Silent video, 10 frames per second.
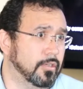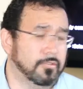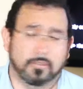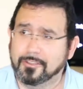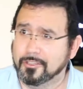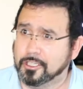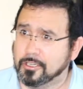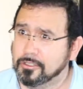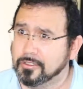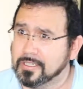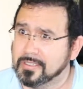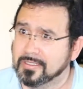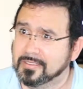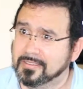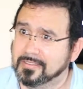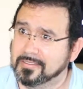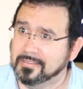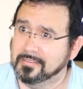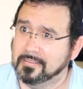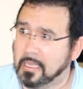oil to the other countries,
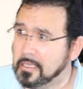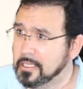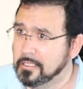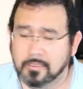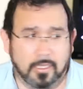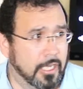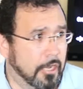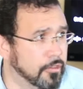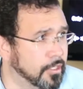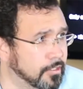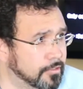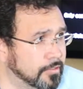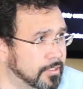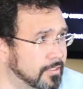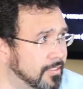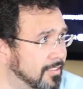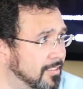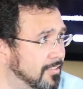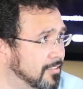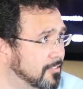like India and other countries.
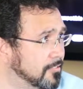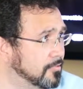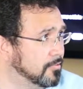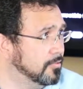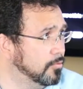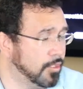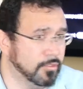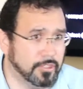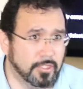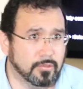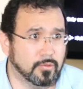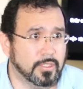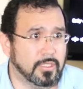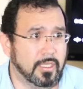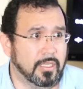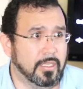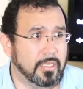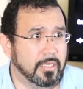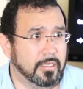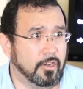We continue with
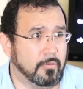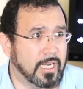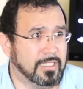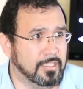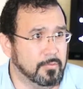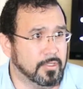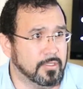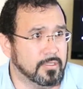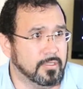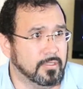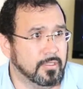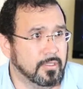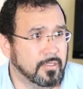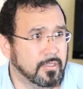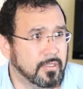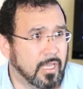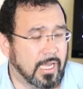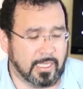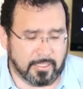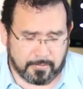normal activities.
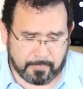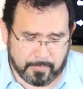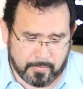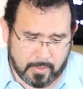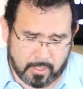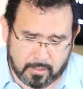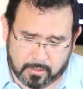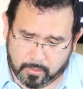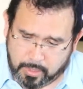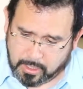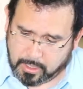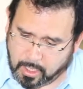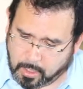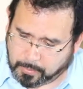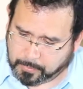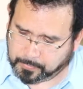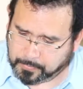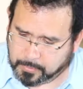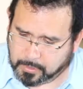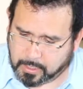And we hope
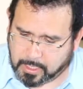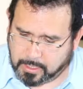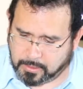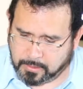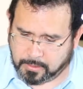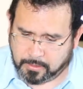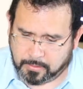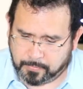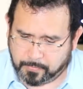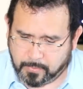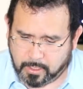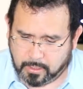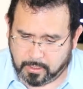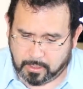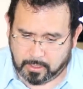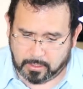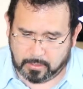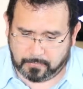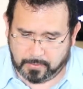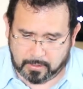can
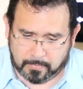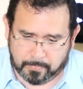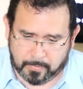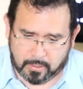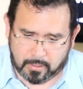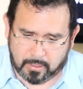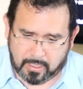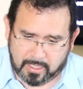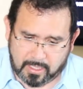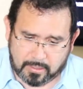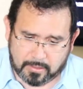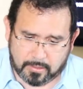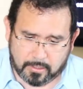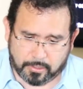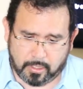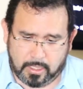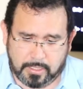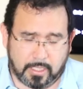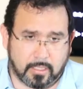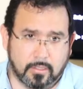defeat against not only
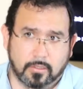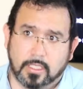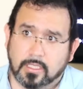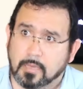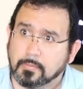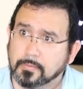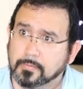the coup d'etat